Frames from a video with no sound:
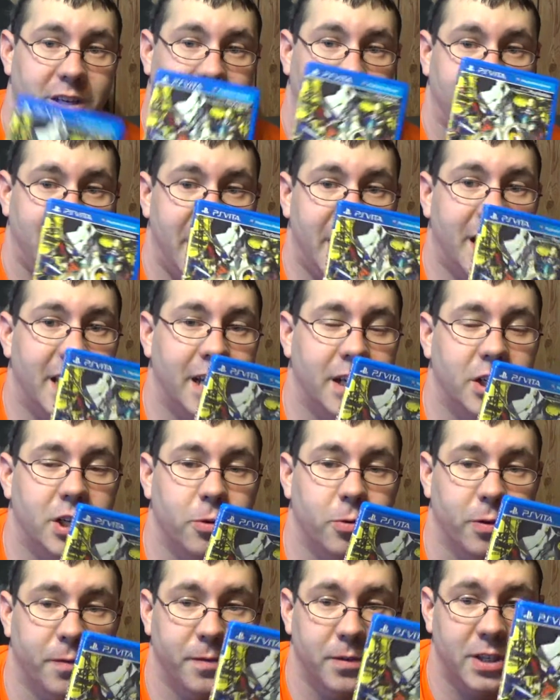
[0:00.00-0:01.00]
Take
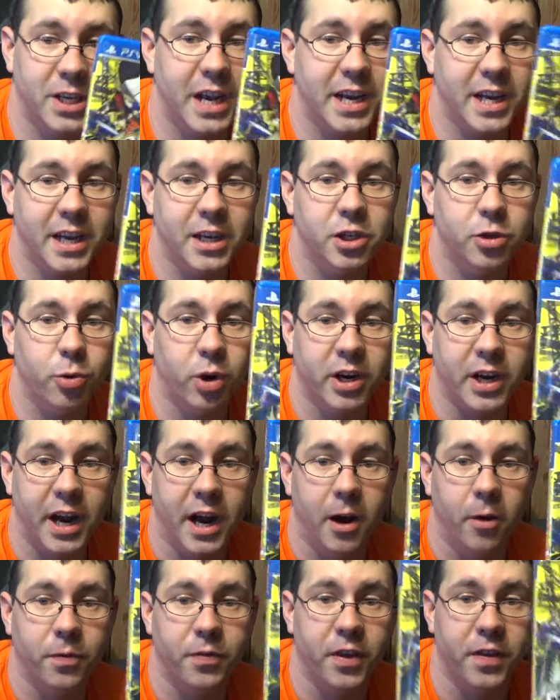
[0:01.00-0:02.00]
into account